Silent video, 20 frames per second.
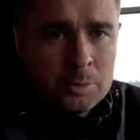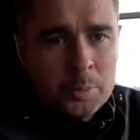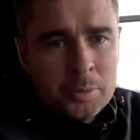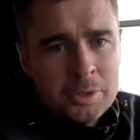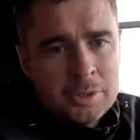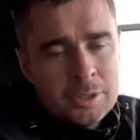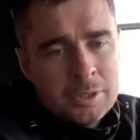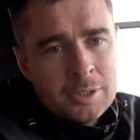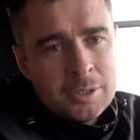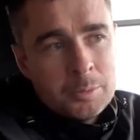
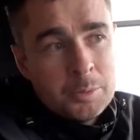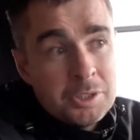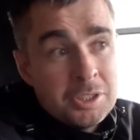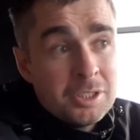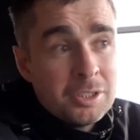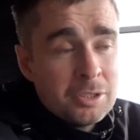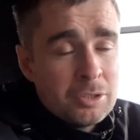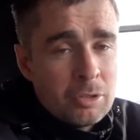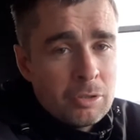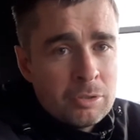which
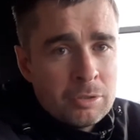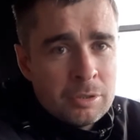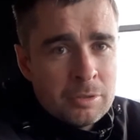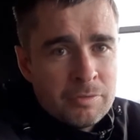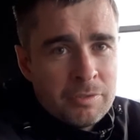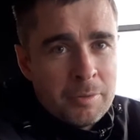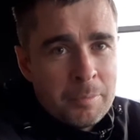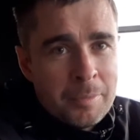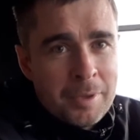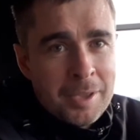is good
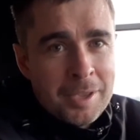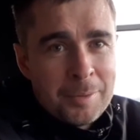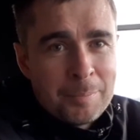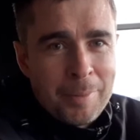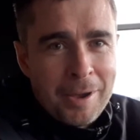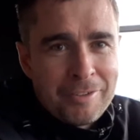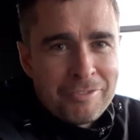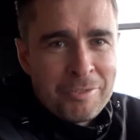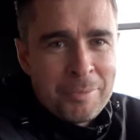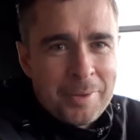for me and
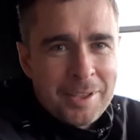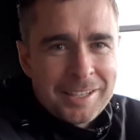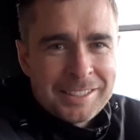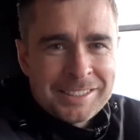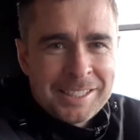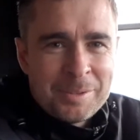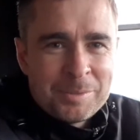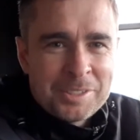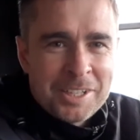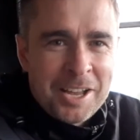bad for me at the
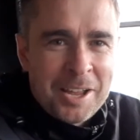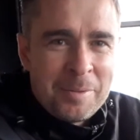same time.